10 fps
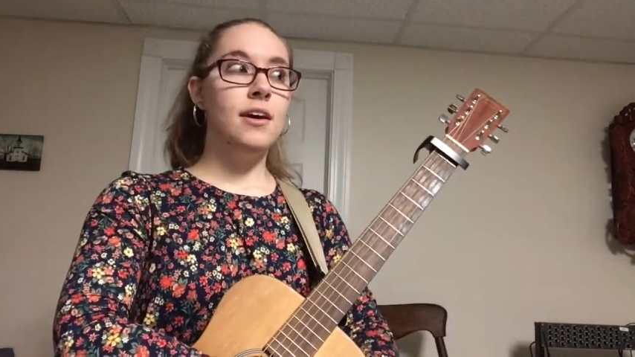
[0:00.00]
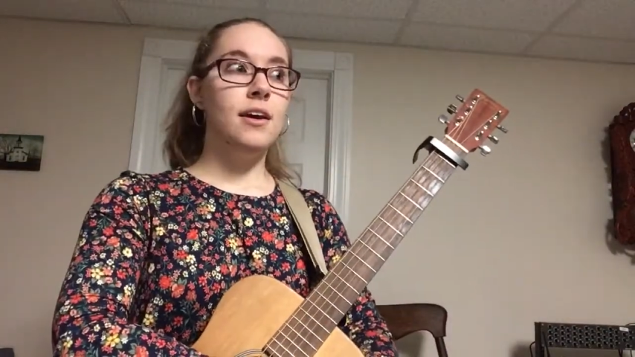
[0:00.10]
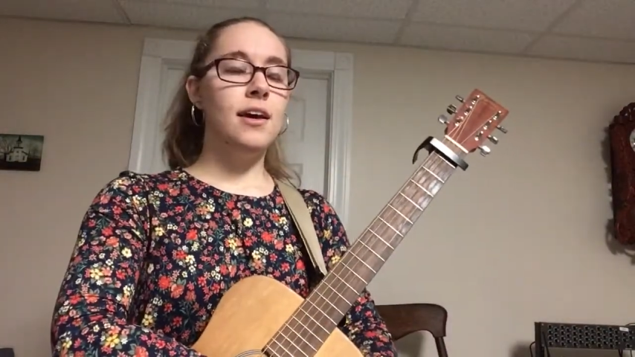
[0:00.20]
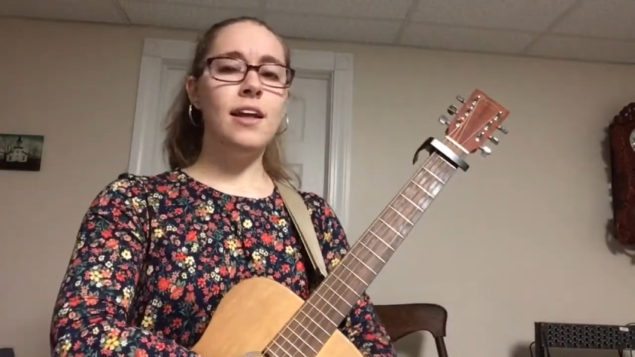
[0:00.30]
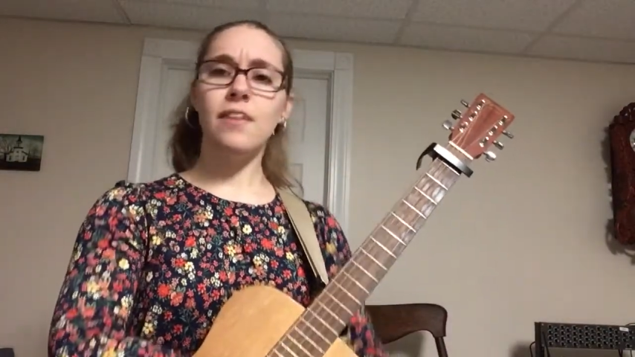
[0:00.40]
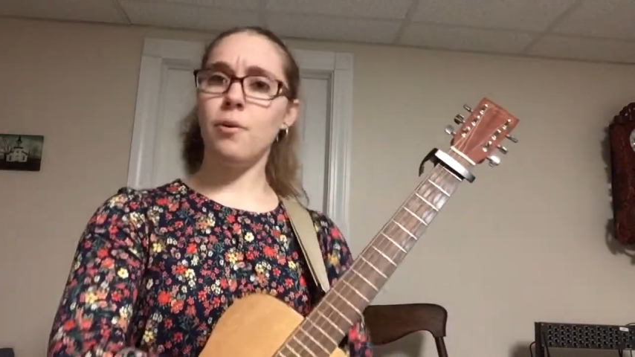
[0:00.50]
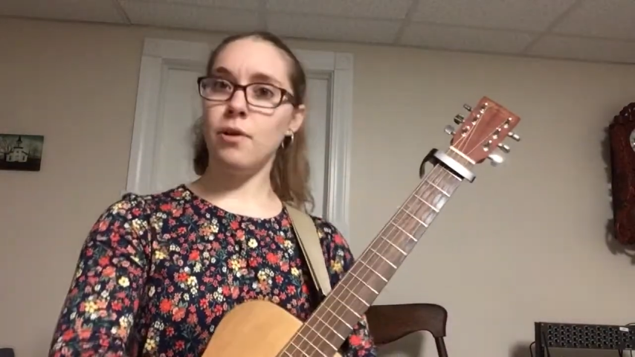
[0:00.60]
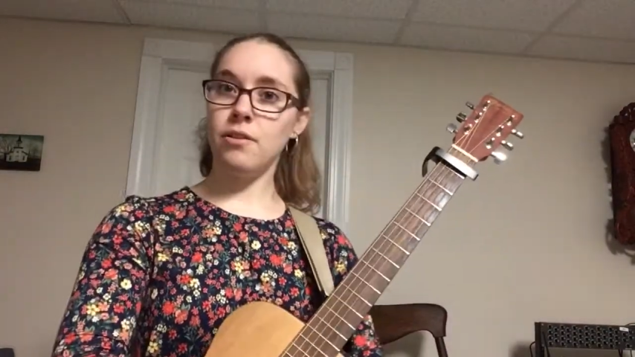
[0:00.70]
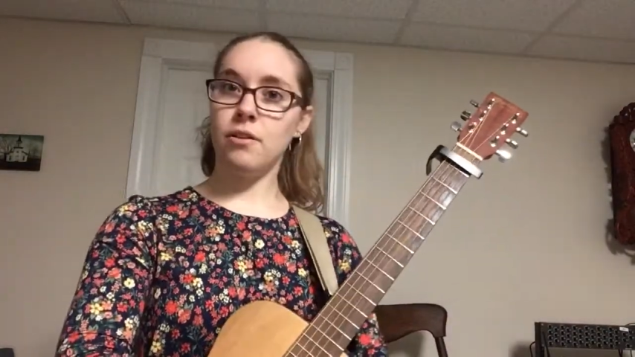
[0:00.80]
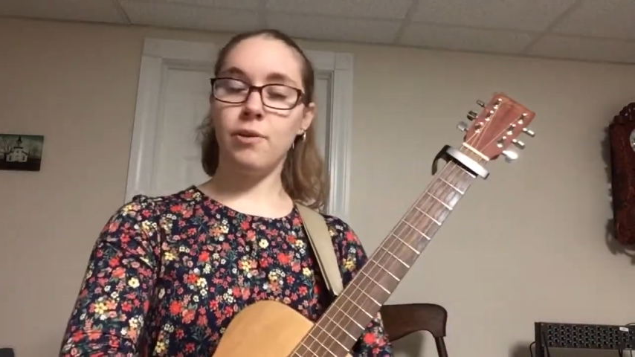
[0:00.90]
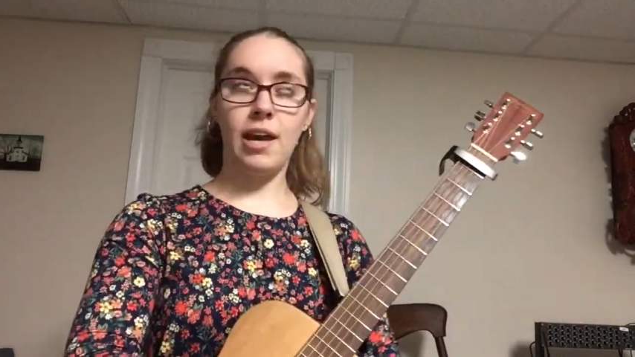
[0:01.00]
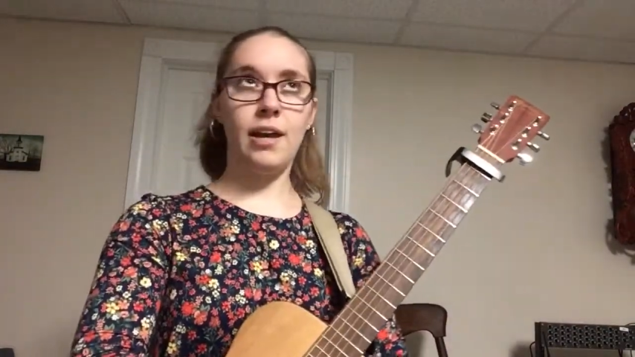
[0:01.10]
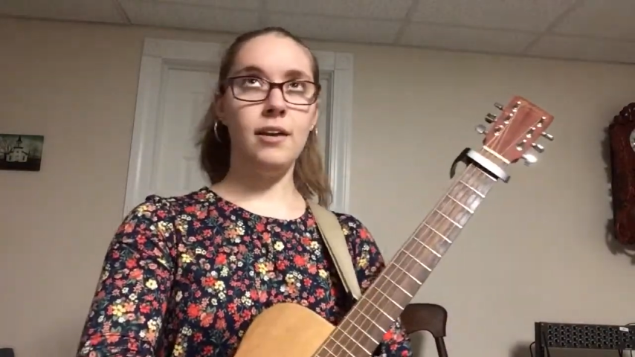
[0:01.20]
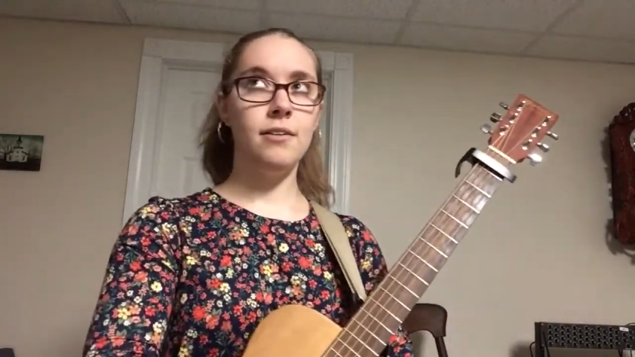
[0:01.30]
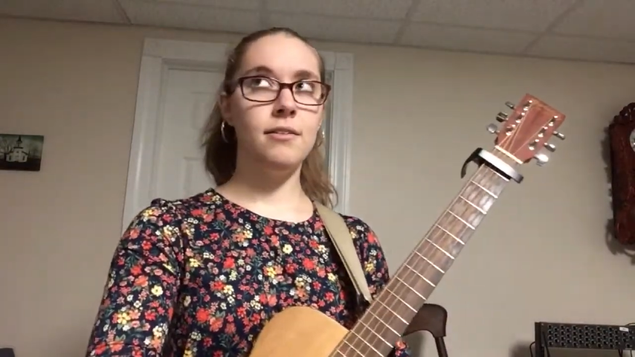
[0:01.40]
And I thought, well,
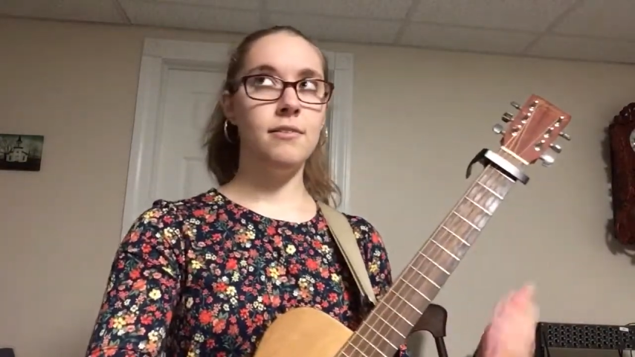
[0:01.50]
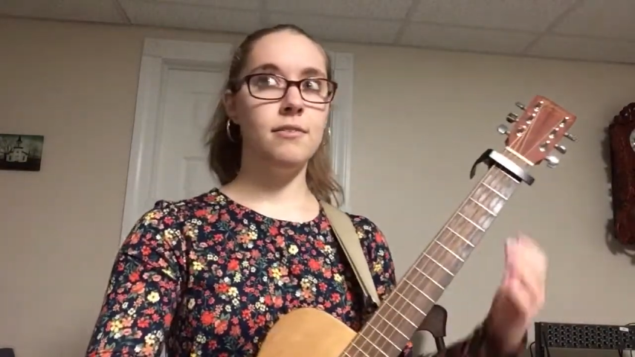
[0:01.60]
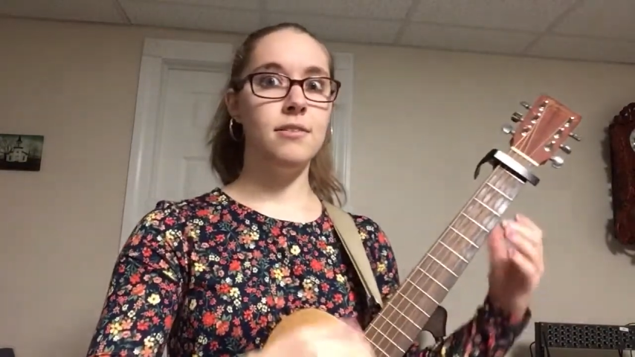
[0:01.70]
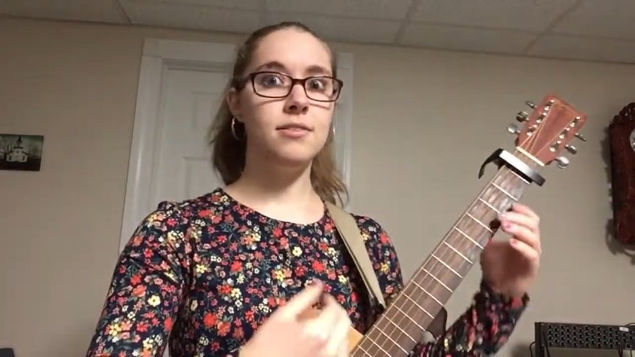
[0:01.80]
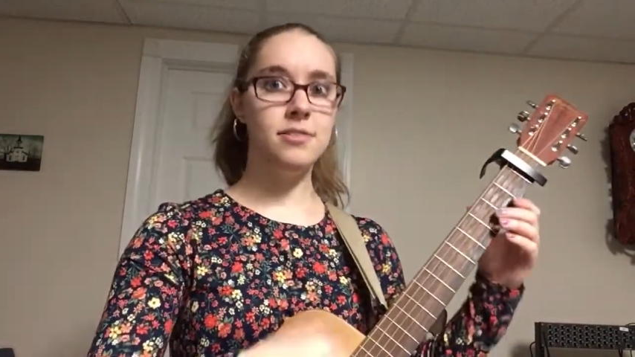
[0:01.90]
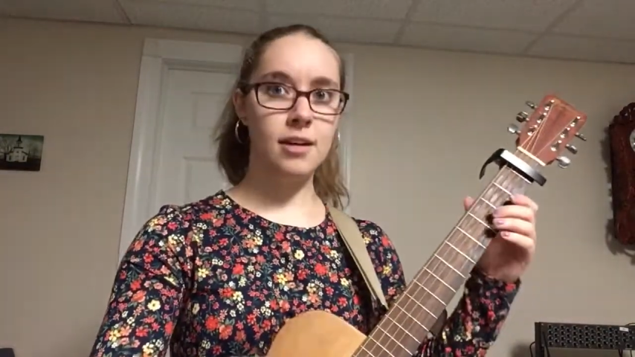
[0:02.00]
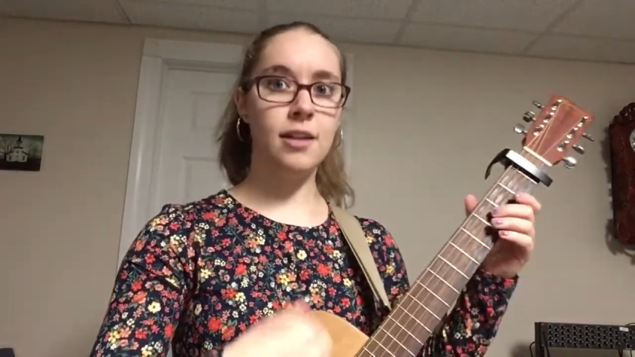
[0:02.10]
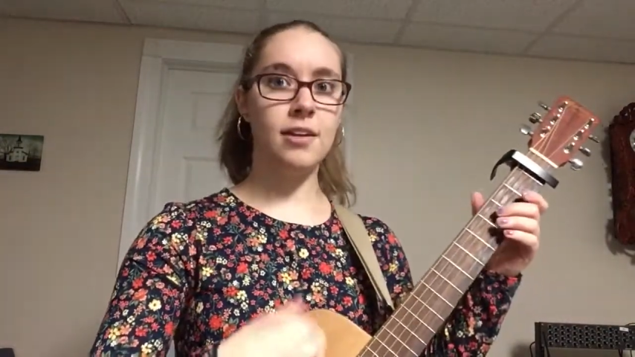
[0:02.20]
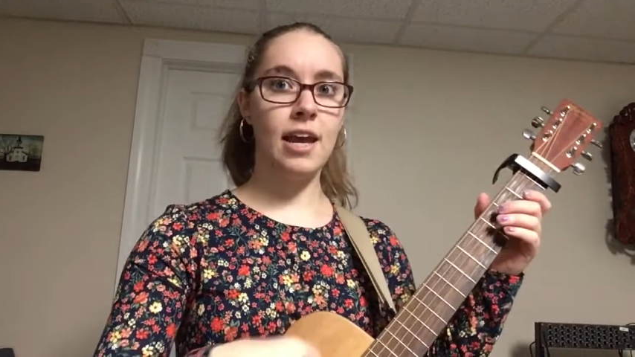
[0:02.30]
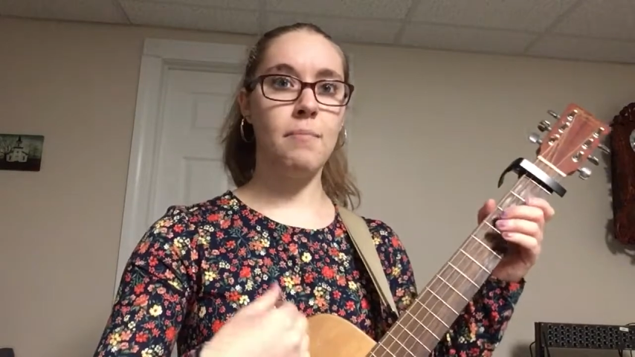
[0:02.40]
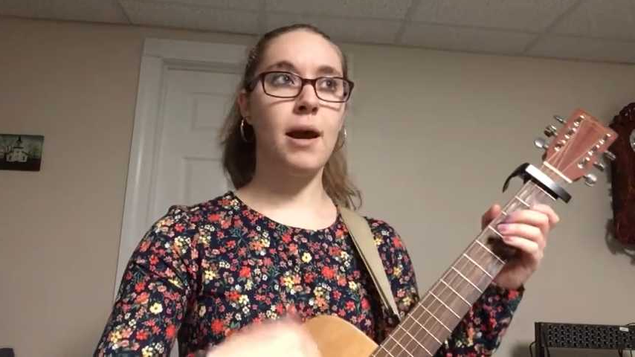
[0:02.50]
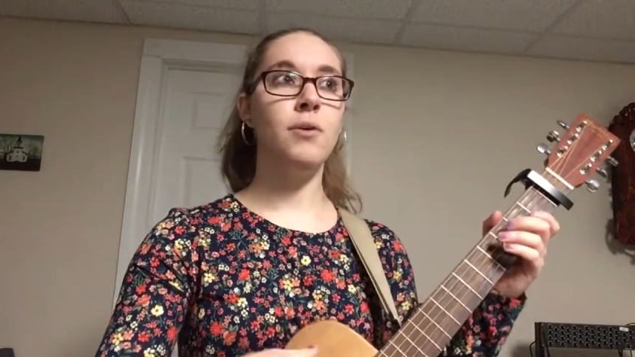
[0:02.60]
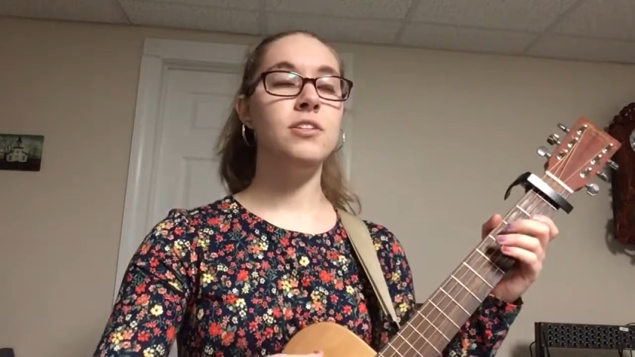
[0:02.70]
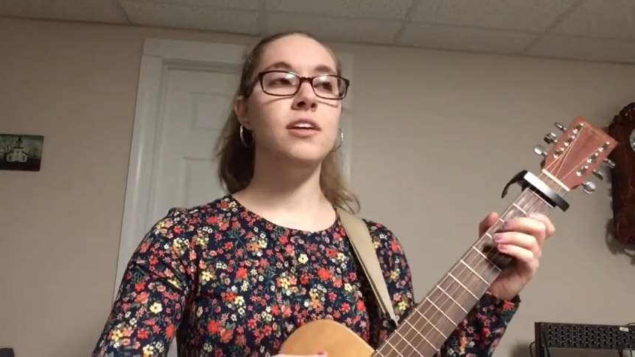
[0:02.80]
okay, the sun came out.